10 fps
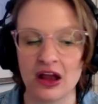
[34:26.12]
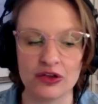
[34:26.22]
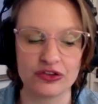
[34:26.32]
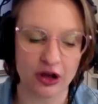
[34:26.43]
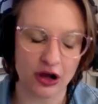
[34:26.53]

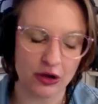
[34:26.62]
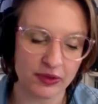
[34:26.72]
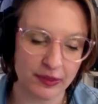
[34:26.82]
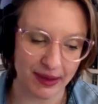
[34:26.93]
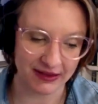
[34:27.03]
Start
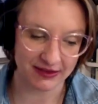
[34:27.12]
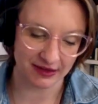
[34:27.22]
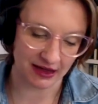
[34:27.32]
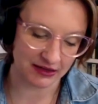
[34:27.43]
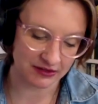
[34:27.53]
with the
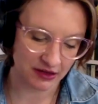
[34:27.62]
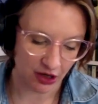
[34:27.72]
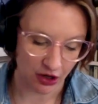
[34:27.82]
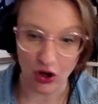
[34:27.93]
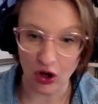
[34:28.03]
basics.
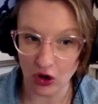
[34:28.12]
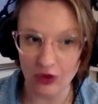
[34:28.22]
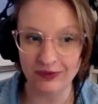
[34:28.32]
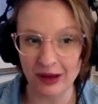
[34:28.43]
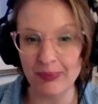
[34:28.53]

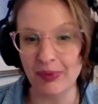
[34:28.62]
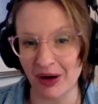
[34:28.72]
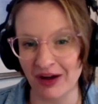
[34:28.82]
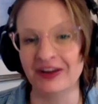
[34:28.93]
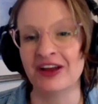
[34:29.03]
Number
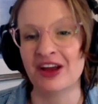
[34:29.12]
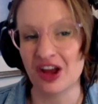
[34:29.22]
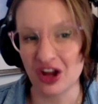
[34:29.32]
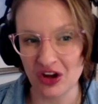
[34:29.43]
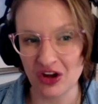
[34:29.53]
one,
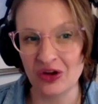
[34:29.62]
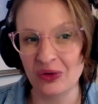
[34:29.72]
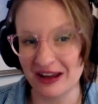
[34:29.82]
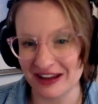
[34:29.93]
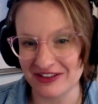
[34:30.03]
who
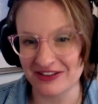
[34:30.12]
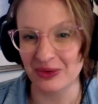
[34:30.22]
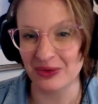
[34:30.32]
is your